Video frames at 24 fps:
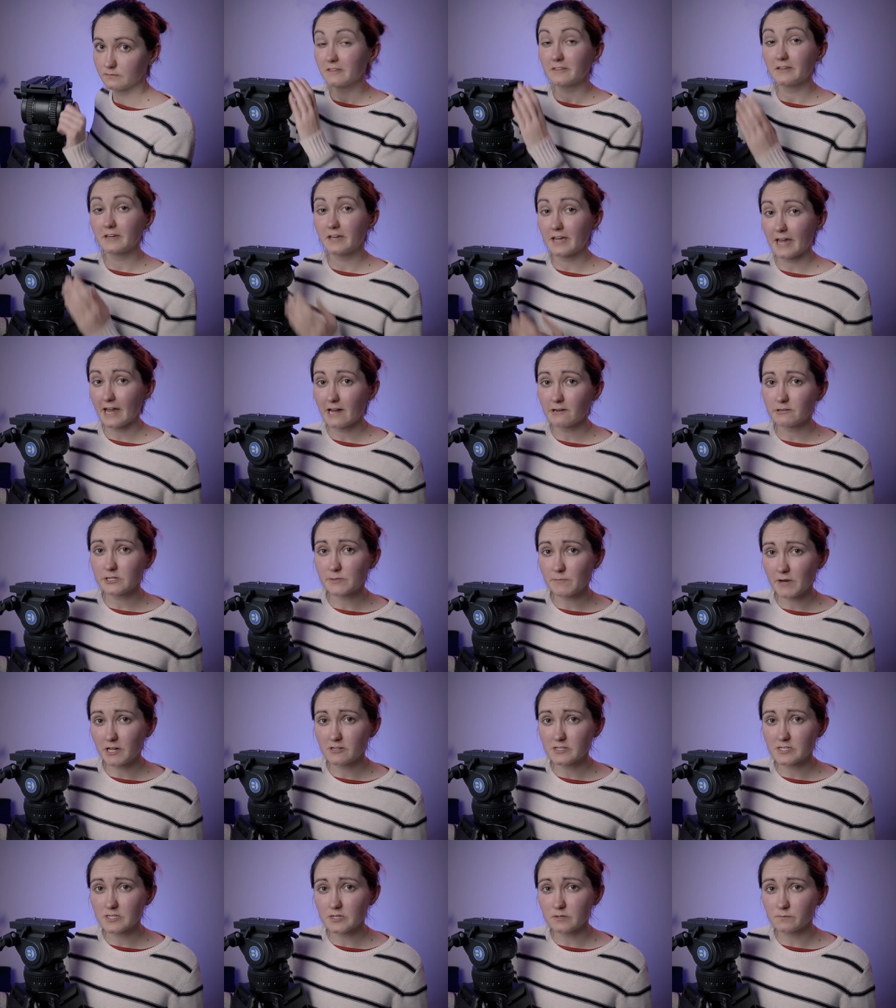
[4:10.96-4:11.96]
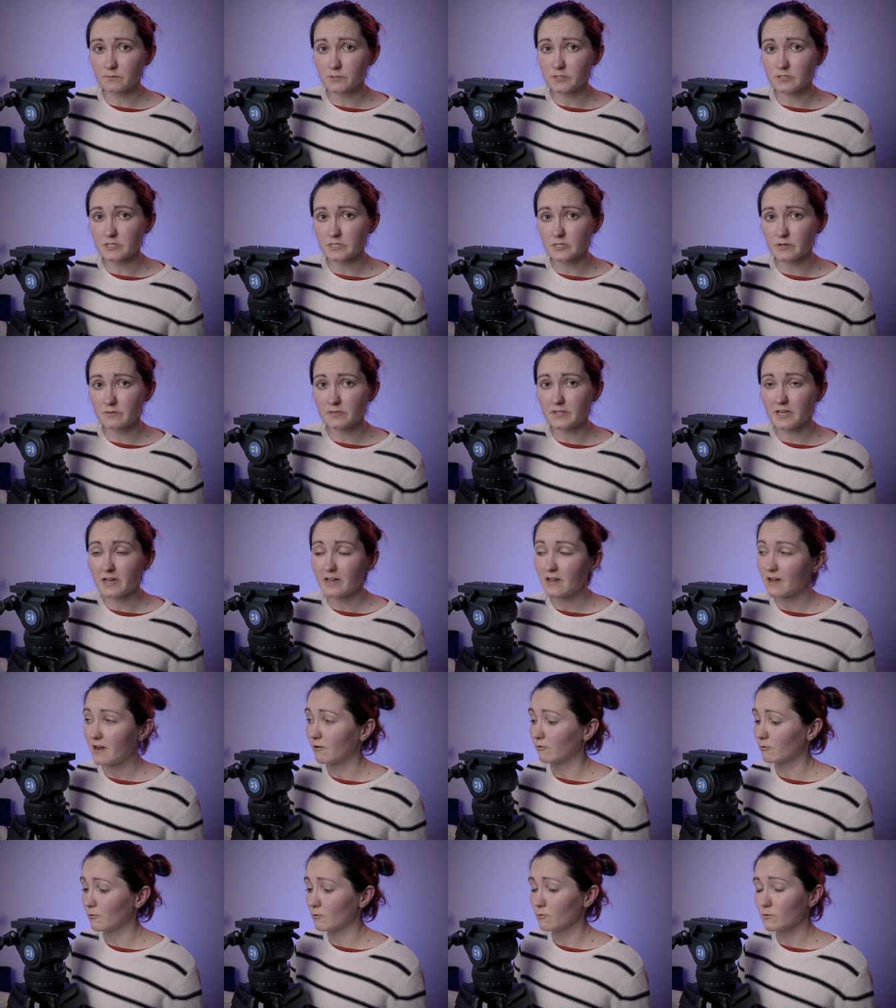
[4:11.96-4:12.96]
The counterbalance options on there
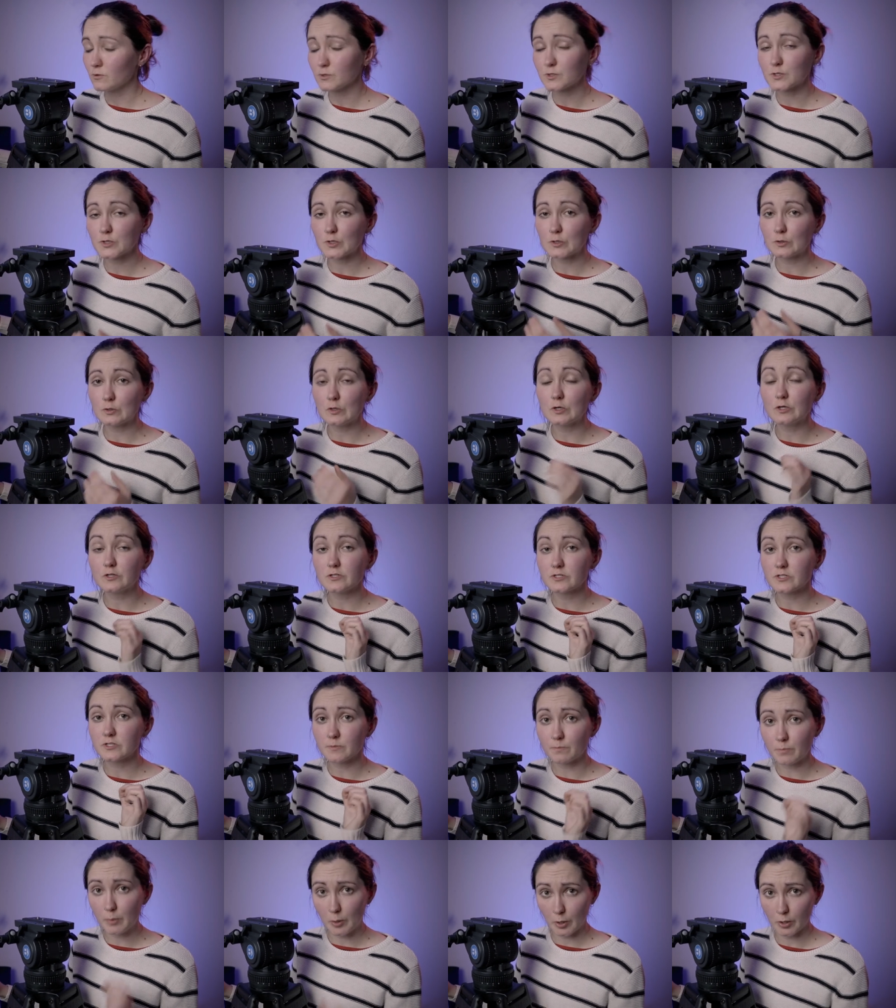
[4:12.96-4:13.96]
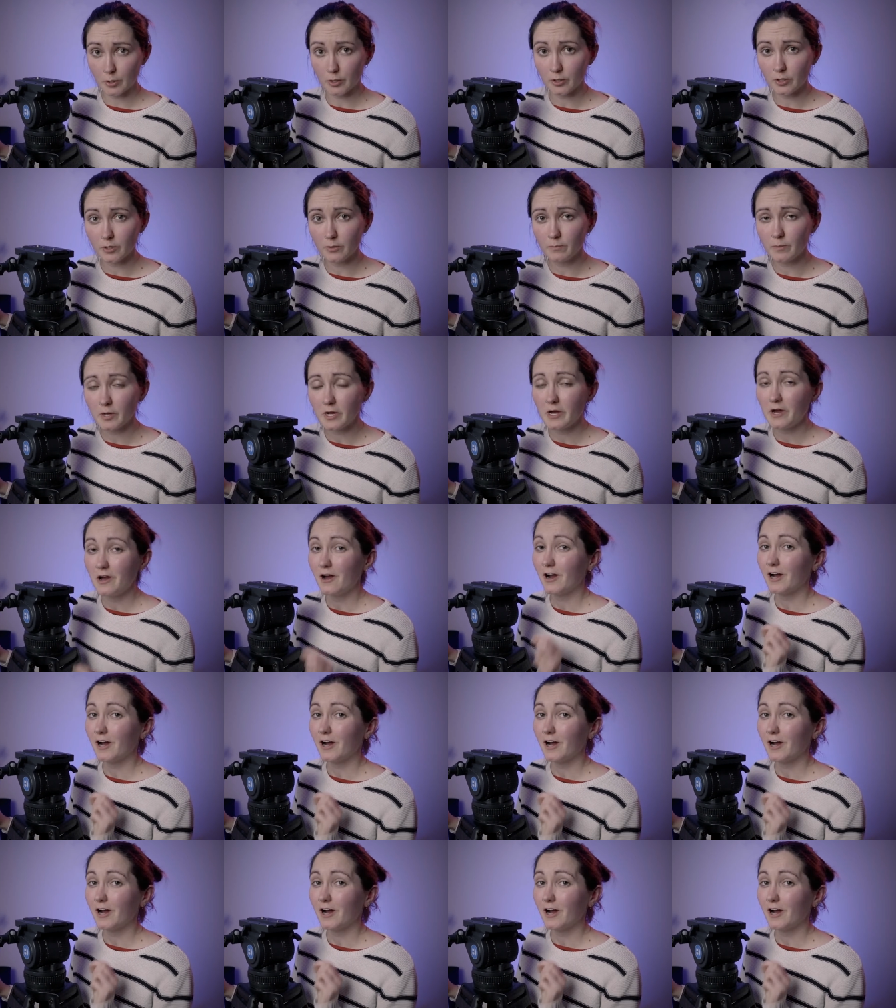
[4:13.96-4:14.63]
are also superb.